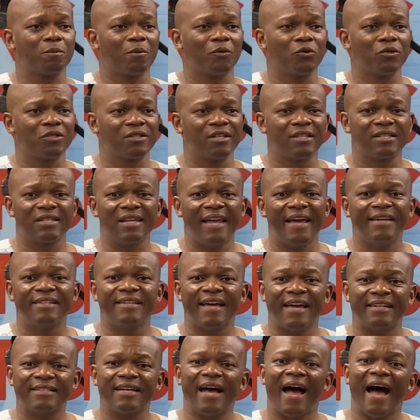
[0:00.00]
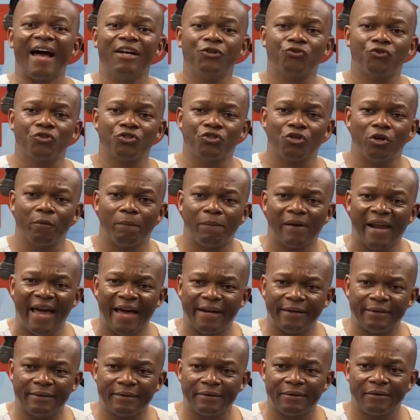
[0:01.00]
because this lady had a 100-year
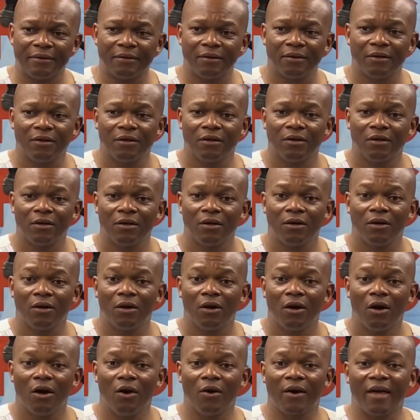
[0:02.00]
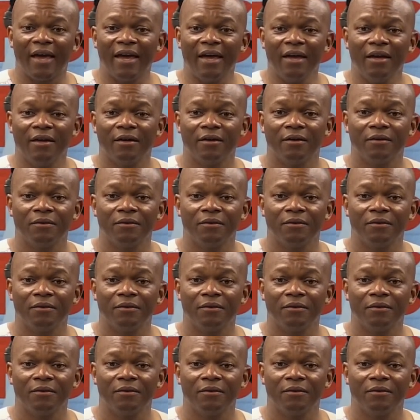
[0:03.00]
plan. Okay?